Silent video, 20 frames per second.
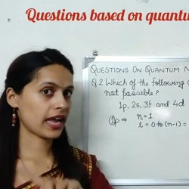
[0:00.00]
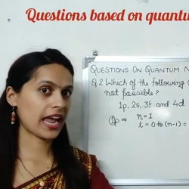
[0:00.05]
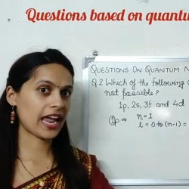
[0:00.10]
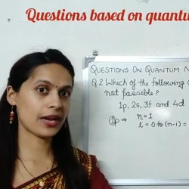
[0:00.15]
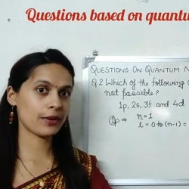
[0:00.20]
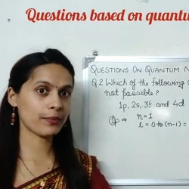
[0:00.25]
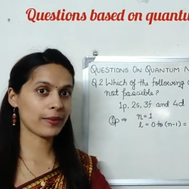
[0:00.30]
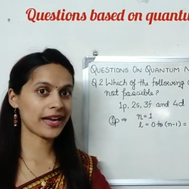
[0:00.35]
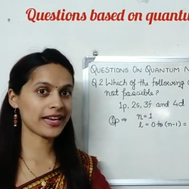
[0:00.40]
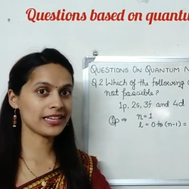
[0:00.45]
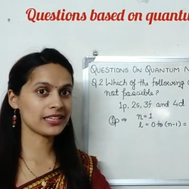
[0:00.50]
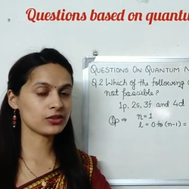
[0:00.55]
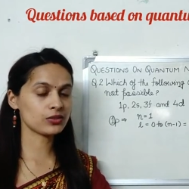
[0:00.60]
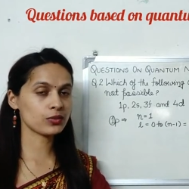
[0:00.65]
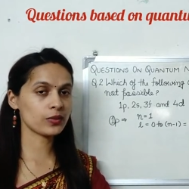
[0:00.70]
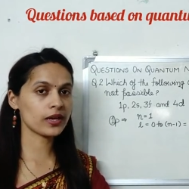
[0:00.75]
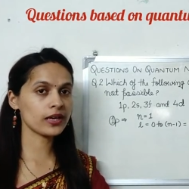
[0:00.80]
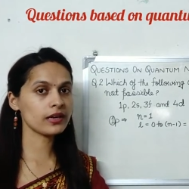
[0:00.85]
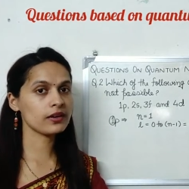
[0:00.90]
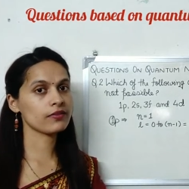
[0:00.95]
n
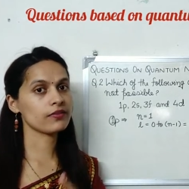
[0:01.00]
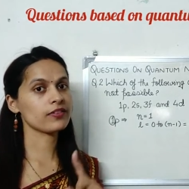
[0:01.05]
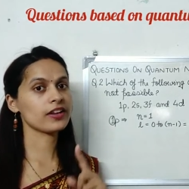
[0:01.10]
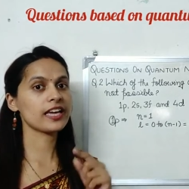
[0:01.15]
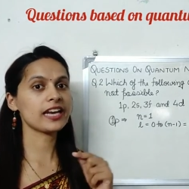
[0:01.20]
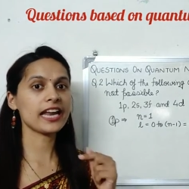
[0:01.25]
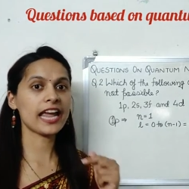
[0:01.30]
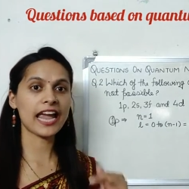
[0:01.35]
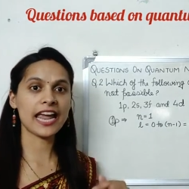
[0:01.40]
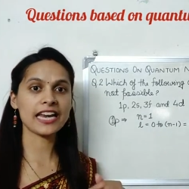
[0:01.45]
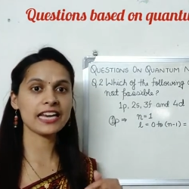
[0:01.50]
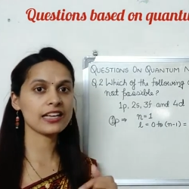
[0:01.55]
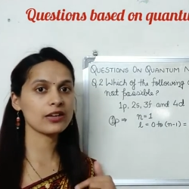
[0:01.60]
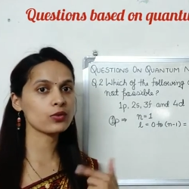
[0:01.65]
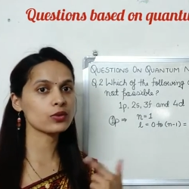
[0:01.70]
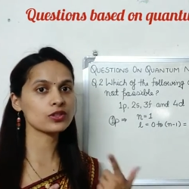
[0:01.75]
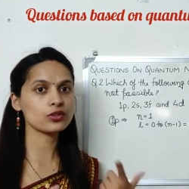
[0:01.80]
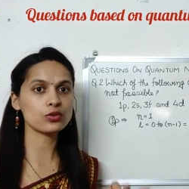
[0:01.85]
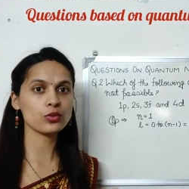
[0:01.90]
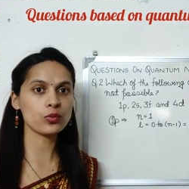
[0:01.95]
minus 1, where n
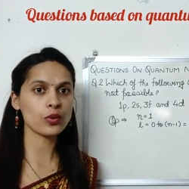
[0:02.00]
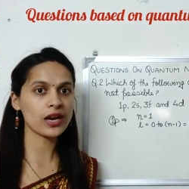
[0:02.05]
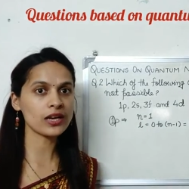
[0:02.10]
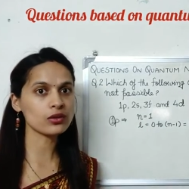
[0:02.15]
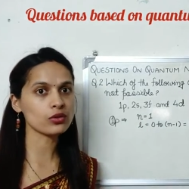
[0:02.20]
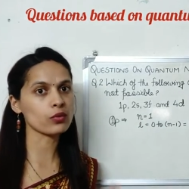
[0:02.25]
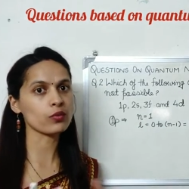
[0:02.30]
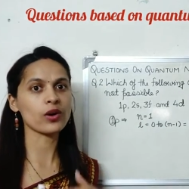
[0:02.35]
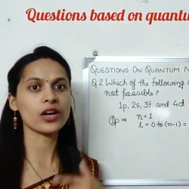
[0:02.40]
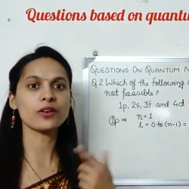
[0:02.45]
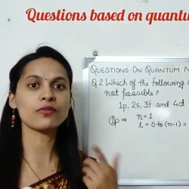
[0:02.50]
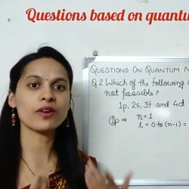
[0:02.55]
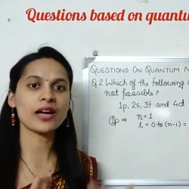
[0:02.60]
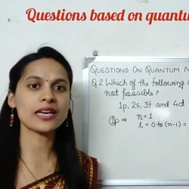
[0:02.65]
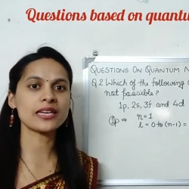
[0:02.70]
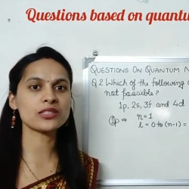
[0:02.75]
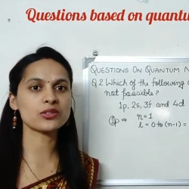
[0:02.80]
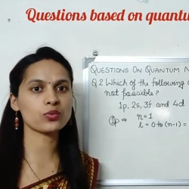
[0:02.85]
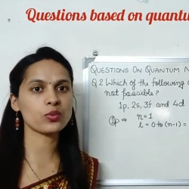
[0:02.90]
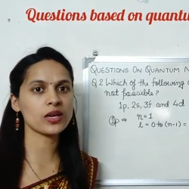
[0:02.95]
equals to 1. So 1
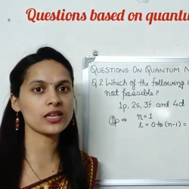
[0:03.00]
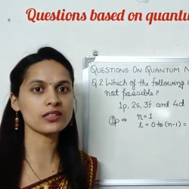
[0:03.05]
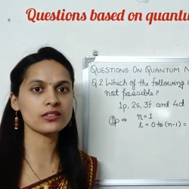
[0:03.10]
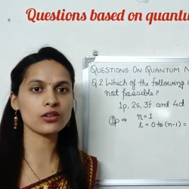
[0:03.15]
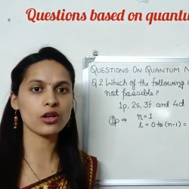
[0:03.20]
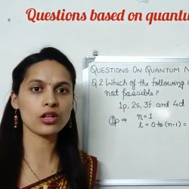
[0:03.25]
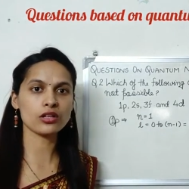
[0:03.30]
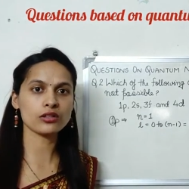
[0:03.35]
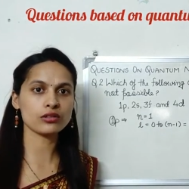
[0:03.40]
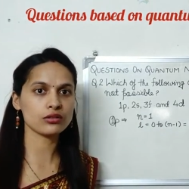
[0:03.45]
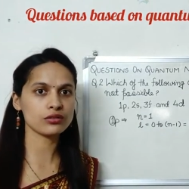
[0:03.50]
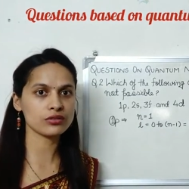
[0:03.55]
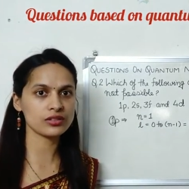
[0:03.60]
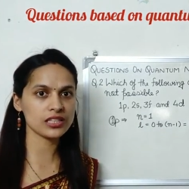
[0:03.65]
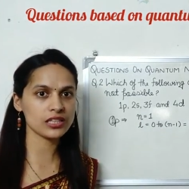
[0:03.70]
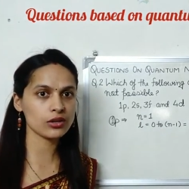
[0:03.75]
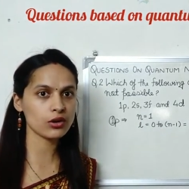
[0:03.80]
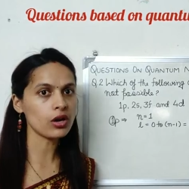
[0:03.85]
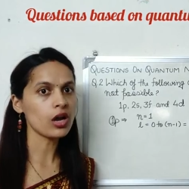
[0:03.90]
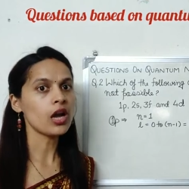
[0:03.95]
minus 1 is also
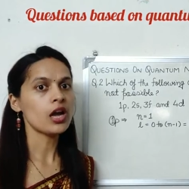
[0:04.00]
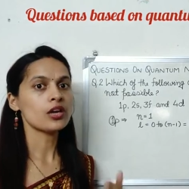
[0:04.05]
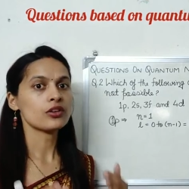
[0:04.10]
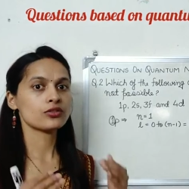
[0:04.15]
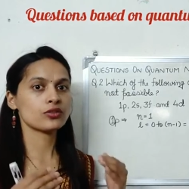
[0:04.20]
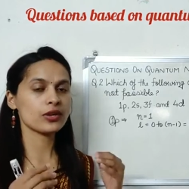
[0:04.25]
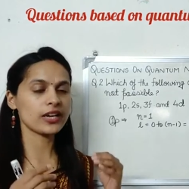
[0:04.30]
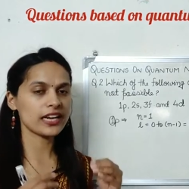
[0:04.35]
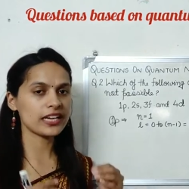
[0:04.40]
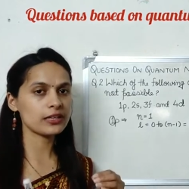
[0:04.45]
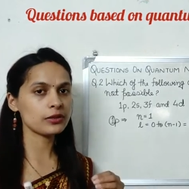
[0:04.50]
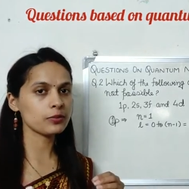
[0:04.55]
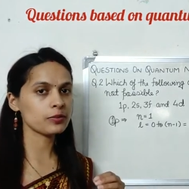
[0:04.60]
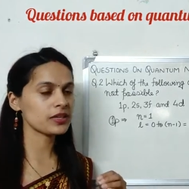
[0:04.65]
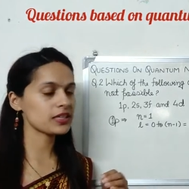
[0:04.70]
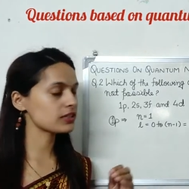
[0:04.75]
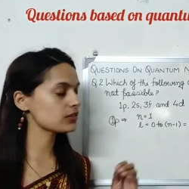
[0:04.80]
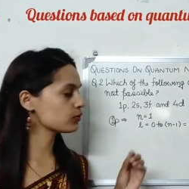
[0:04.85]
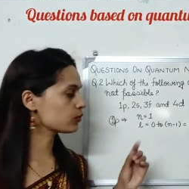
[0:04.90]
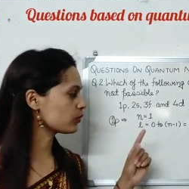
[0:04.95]
0. So it
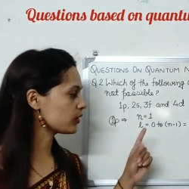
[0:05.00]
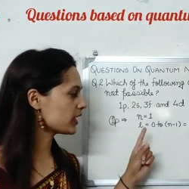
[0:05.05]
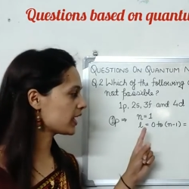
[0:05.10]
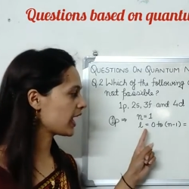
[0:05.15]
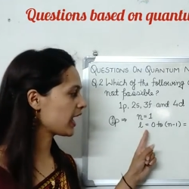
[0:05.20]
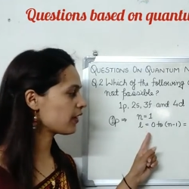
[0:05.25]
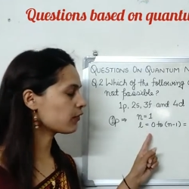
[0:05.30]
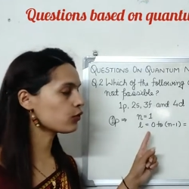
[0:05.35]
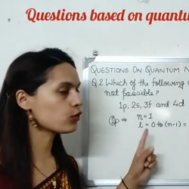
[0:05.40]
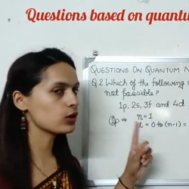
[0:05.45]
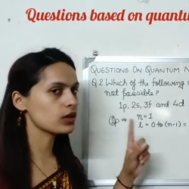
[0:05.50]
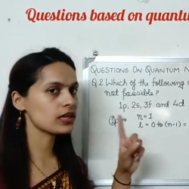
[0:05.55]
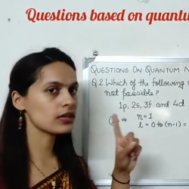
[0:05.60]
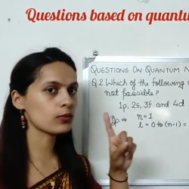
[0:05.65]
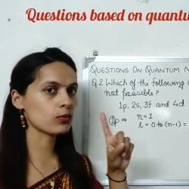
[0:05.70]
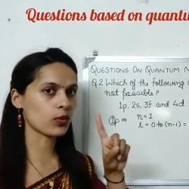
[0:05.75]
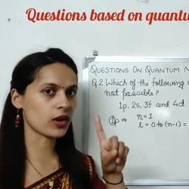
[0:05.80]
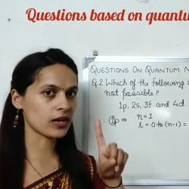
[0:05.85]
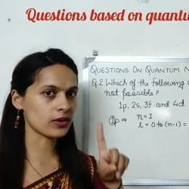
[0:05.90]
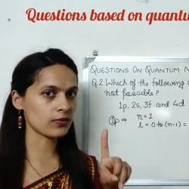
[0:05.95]
means we have
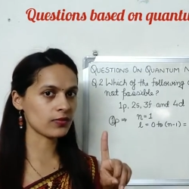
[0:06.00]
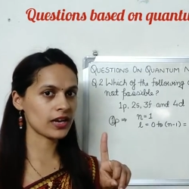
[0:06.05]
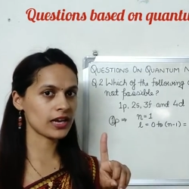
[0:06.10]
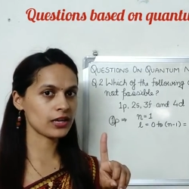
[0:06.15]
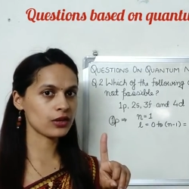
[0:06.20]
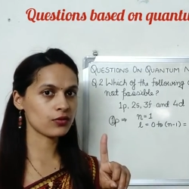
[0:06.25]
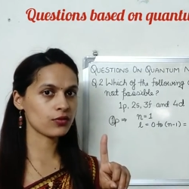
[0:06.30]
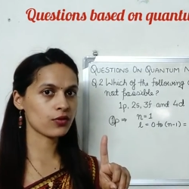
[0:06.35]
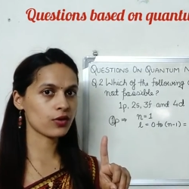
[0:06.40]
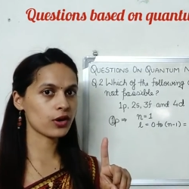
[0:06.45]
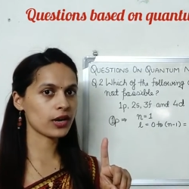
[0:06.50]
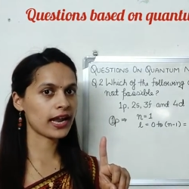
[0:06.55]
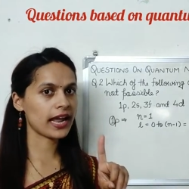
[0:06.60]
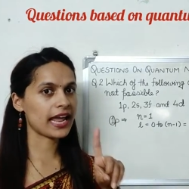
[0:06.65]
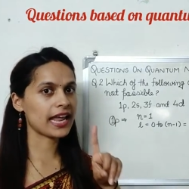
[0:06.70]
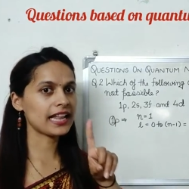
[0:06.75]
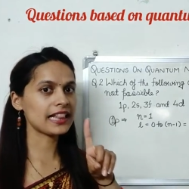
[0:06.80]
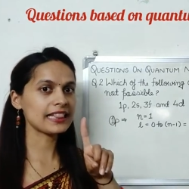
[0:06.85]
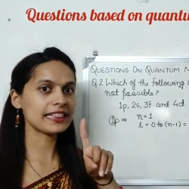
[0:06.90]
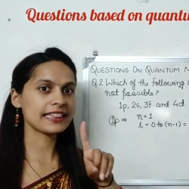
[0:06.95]
only one value for
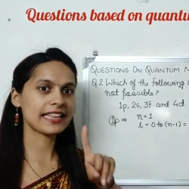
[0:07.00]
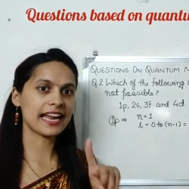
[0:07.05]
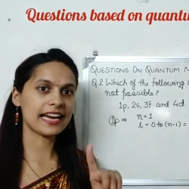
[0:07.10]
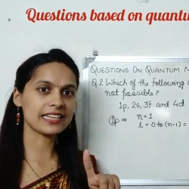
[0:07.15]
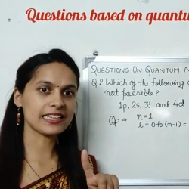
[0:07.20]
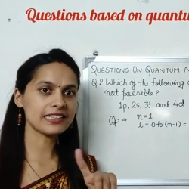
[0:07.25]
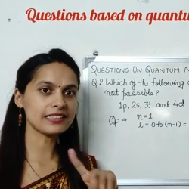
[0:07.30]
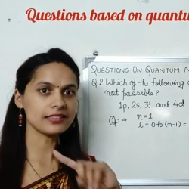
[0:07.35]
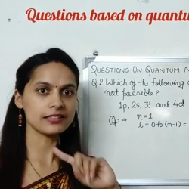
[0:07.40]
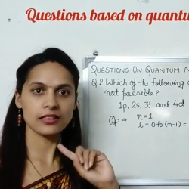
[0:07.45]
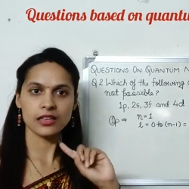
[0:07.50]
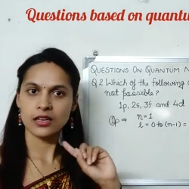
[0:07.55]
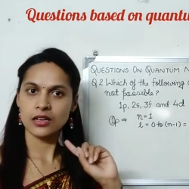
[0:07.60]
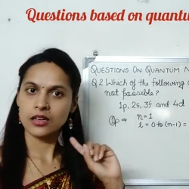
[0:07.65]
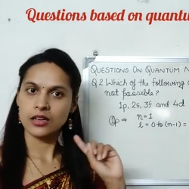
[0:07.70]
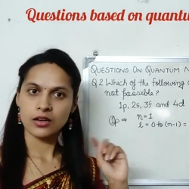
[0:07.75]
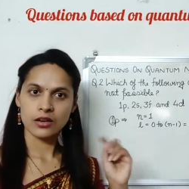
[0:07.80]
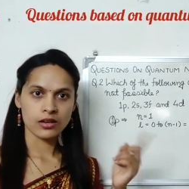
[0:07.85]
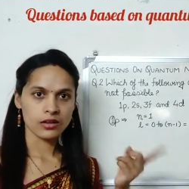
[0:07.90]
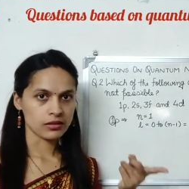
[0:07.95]
L, that is
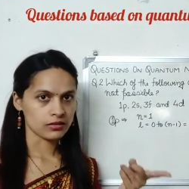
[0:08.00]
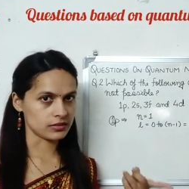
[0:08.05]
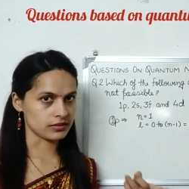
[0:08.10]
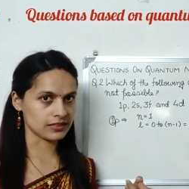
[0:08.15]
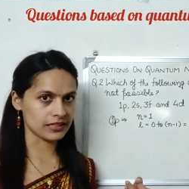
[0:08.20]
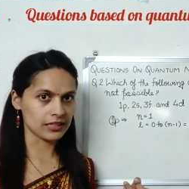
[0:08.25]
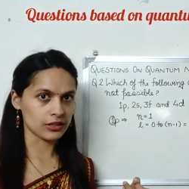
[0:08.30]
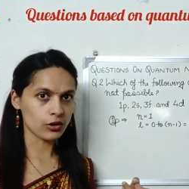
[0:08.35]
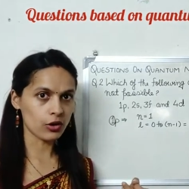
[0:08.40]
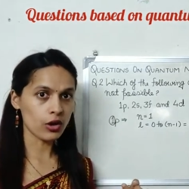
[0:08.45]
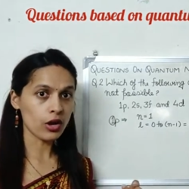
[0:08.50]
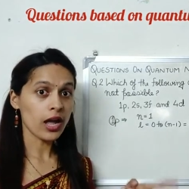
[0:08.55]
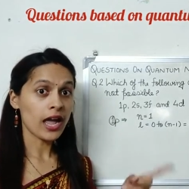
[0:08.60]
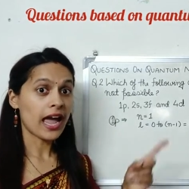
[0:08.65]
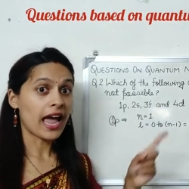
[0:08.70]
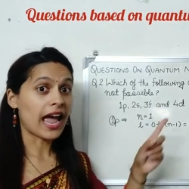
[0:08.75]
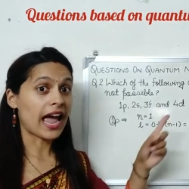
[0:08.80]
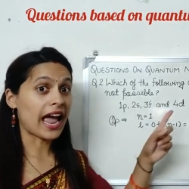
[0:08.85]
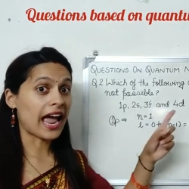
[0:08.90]
0.